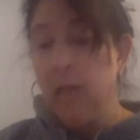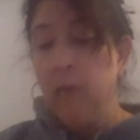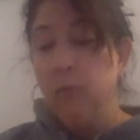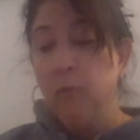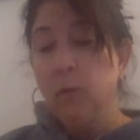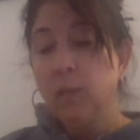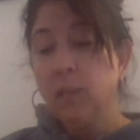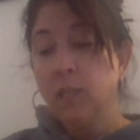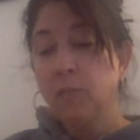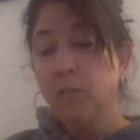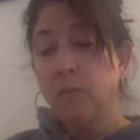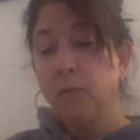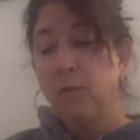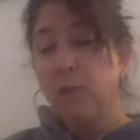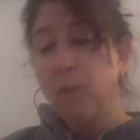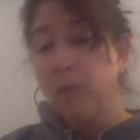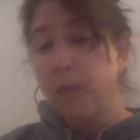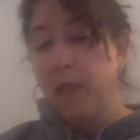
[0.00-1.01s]
Rest
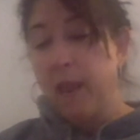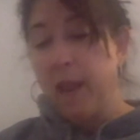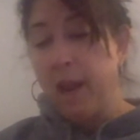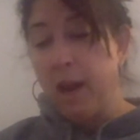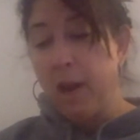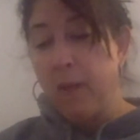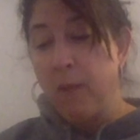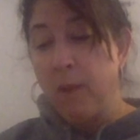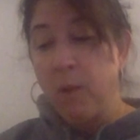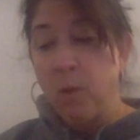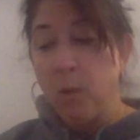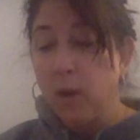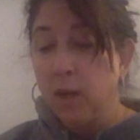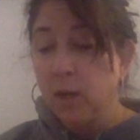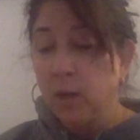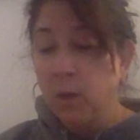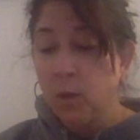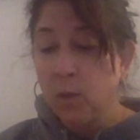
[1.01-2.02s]
from care, my one
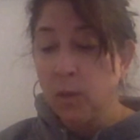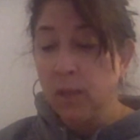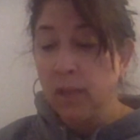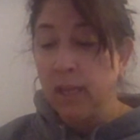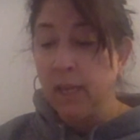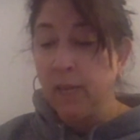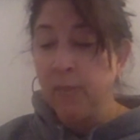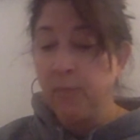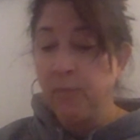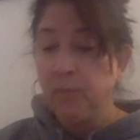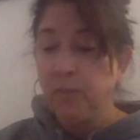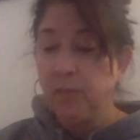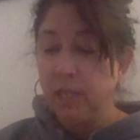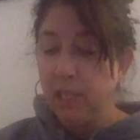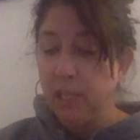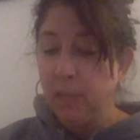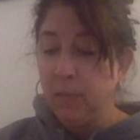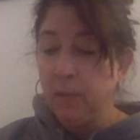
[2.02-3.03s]
and only,
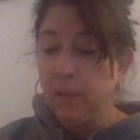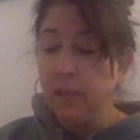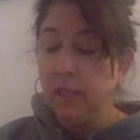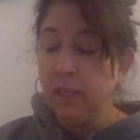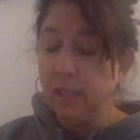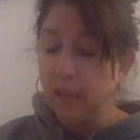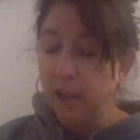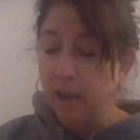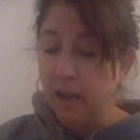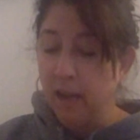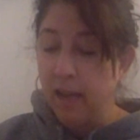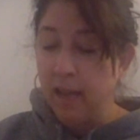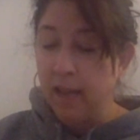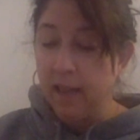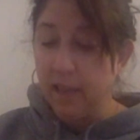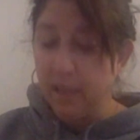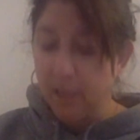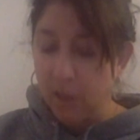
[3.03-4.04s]
deep in the dung
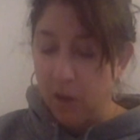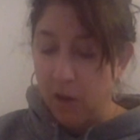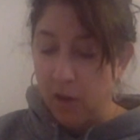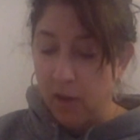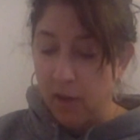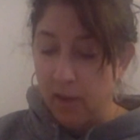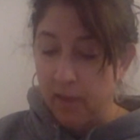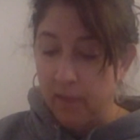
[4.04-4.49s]
and the dark."